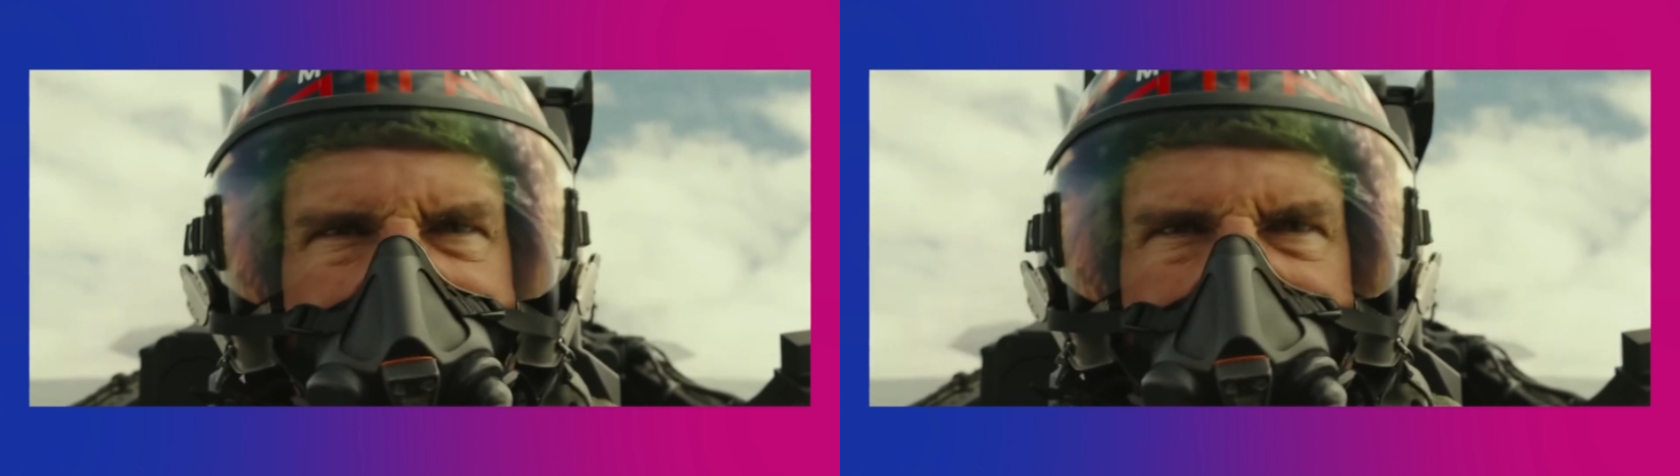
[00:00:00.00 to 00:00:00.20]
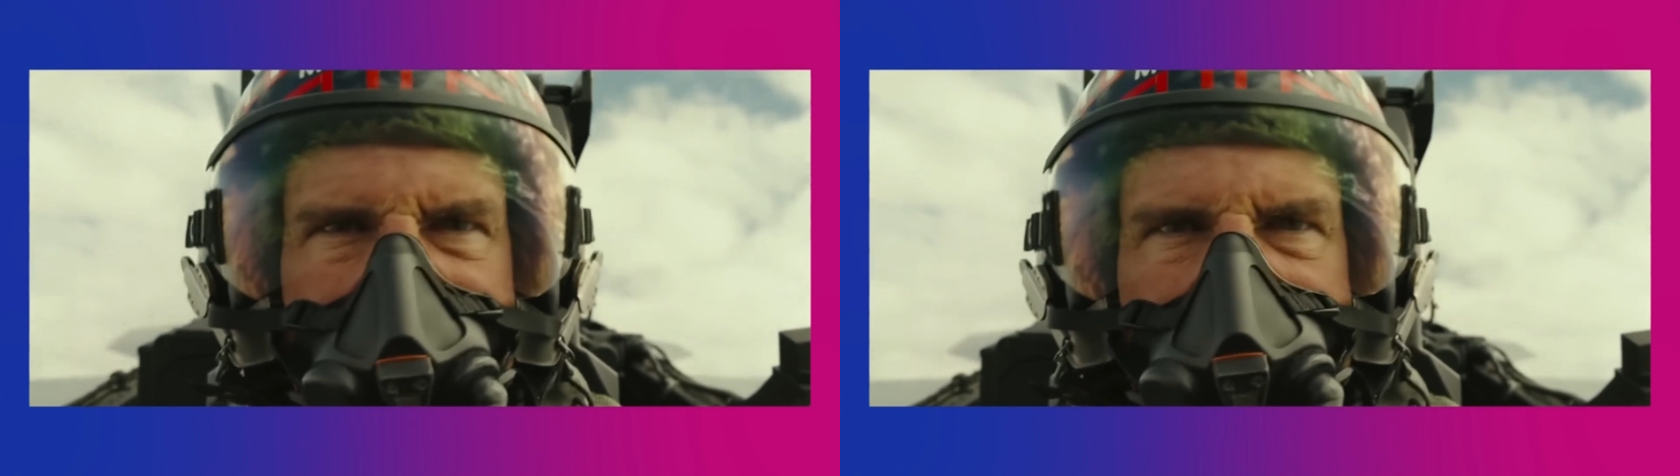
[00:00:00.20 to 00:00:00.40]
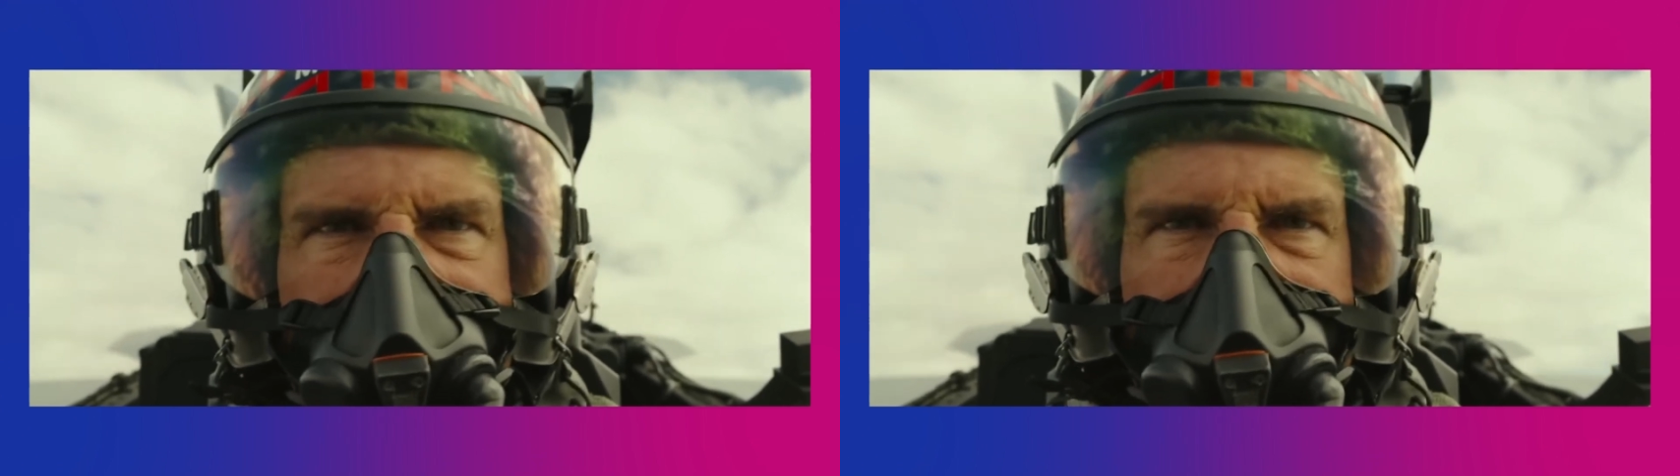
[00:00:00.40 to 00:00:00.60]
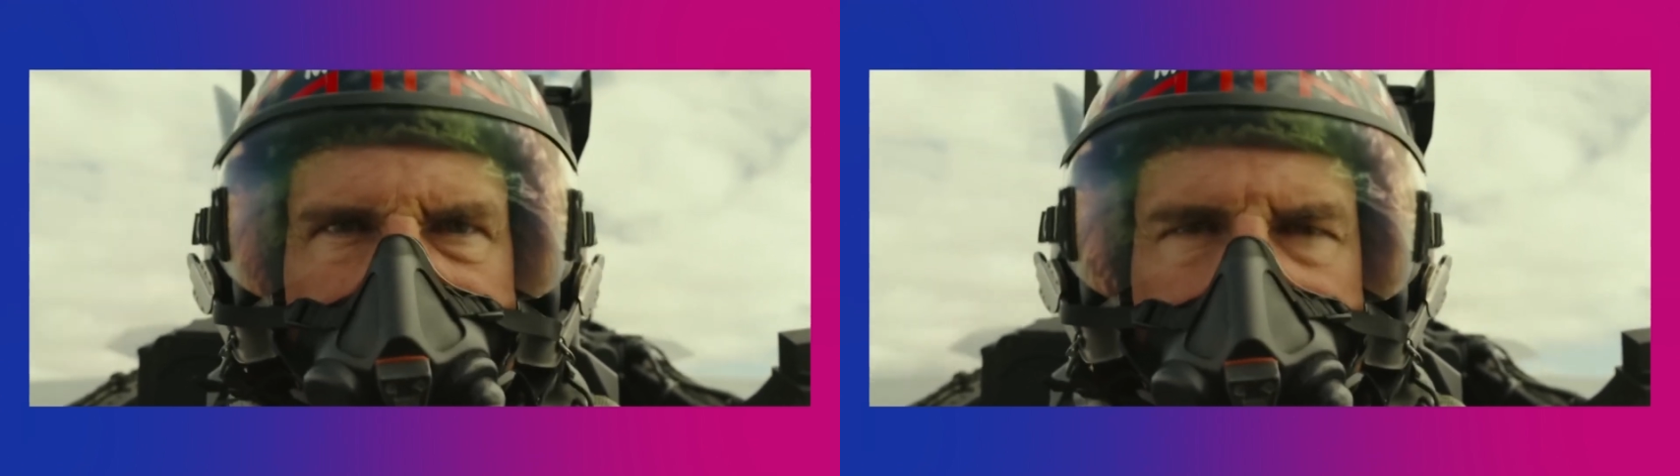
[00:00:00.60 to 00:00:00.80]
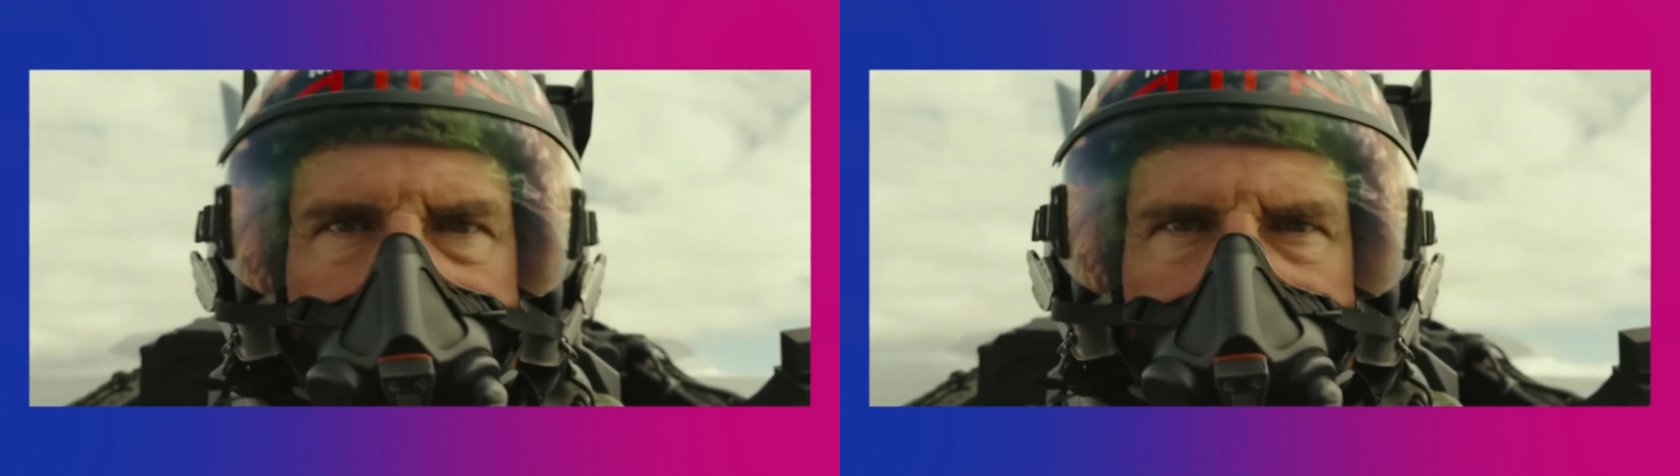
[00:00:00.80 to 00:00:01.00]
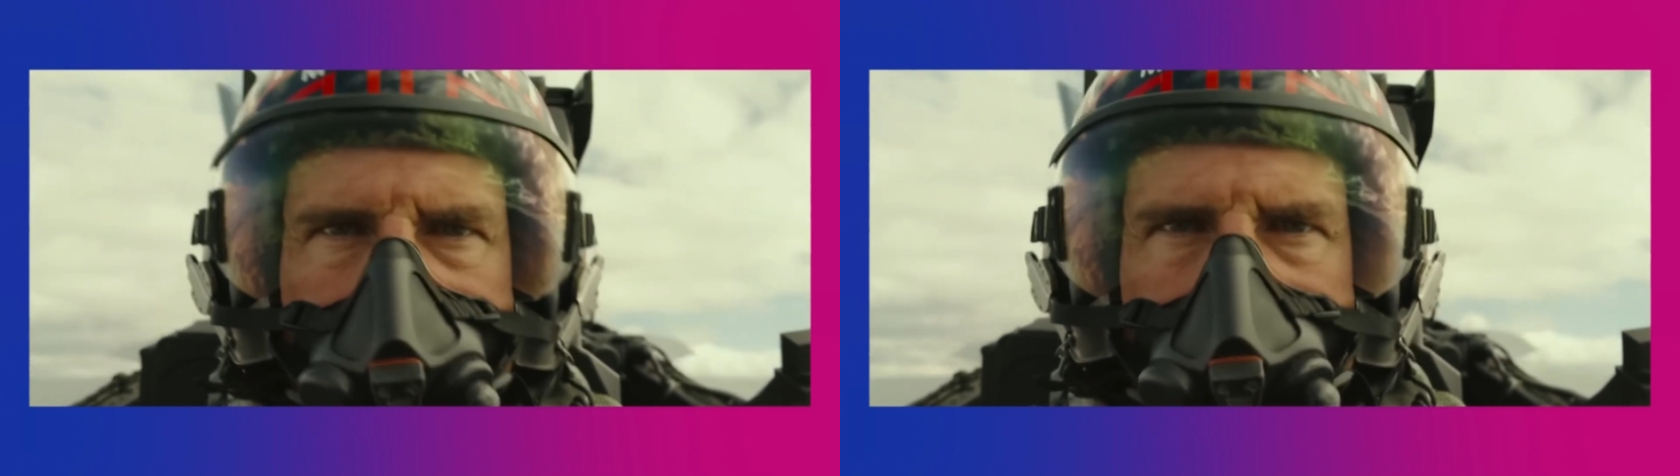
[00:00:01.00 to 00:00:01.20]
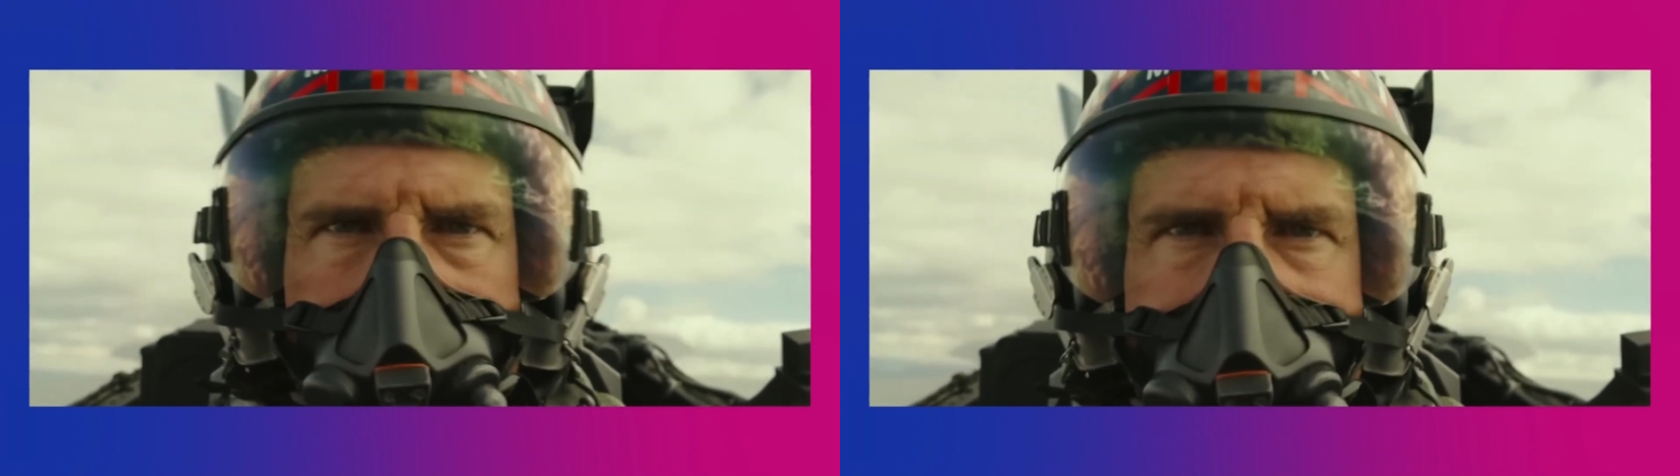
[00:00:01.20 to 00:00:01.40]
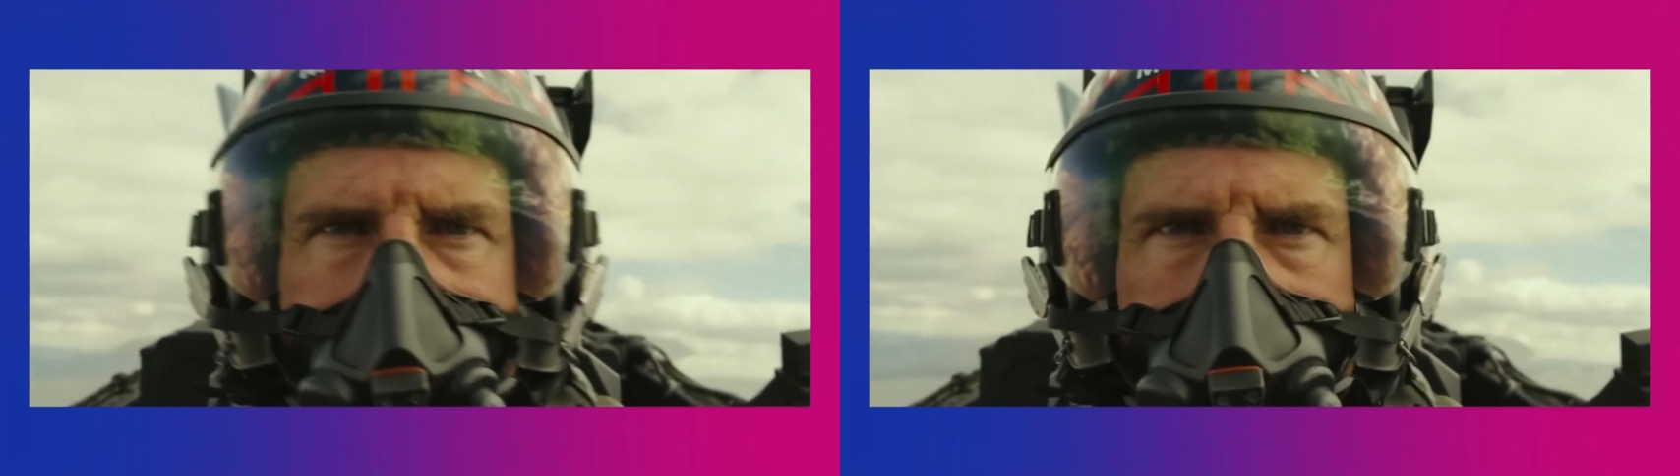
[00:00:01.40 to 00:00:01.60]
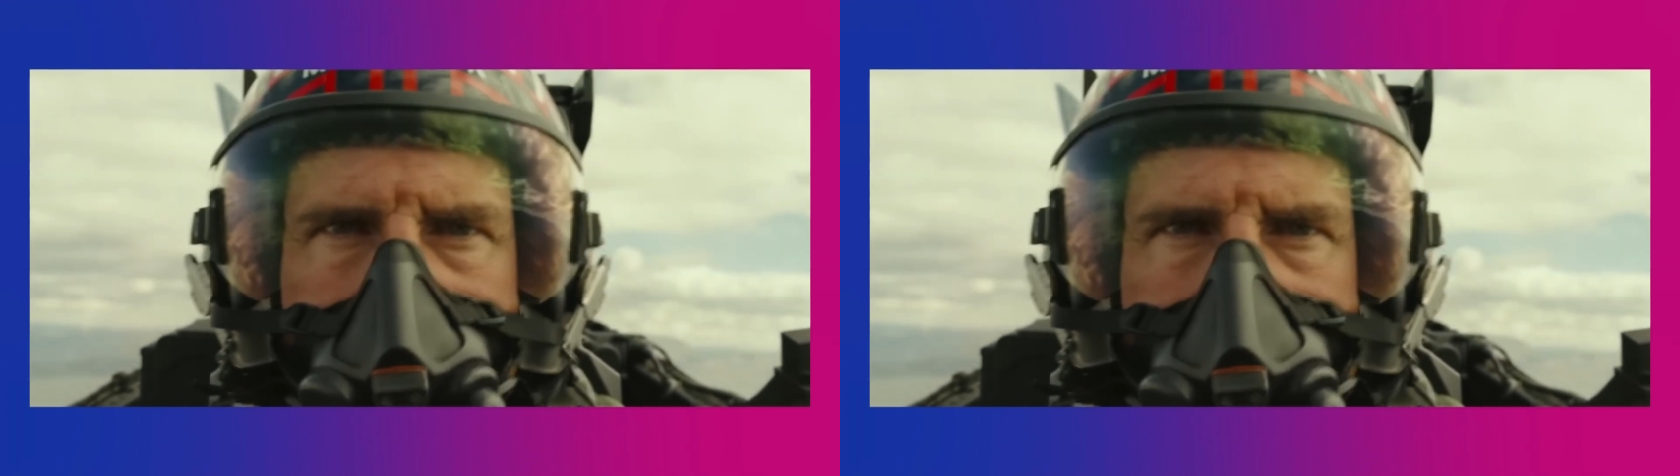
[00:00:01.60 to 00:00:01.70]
And I'm so thankful for